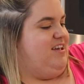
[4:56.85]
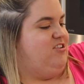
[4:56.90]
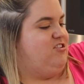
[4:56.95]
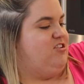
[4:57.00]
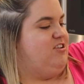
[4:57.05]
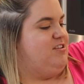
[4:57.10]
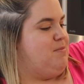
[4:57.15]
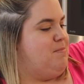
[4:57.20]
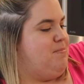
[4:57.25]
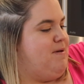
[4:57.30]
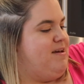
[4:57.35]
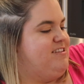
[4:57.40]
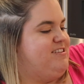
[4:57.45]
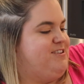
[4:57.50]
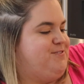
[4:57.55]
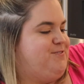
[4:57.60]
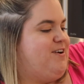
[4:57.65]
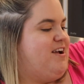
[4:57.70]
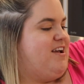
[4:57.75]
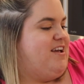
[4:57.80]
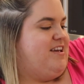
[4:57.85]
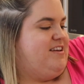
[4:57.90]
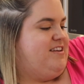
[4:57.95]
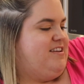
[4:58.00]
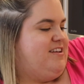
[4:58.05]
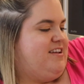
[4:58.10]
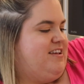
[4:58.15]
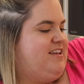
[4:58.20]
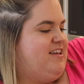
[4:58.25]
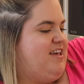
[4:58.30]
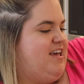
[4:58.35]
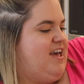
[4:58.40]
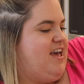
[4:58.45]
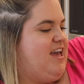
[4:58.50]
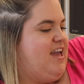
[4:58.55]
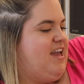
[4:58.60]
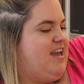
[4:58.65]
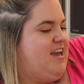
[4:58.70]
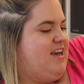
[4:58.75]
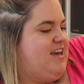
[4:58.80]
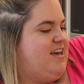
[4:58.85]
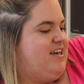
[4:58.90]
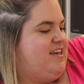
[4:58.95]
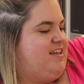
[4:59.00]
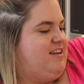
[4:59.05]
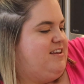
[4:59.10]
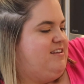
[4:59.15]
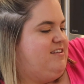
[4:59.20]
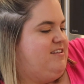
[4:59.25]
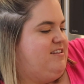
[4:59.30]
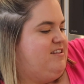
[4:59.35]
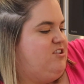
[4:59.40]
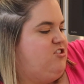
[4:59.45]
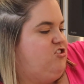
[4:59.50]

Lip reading: She's my best friend, and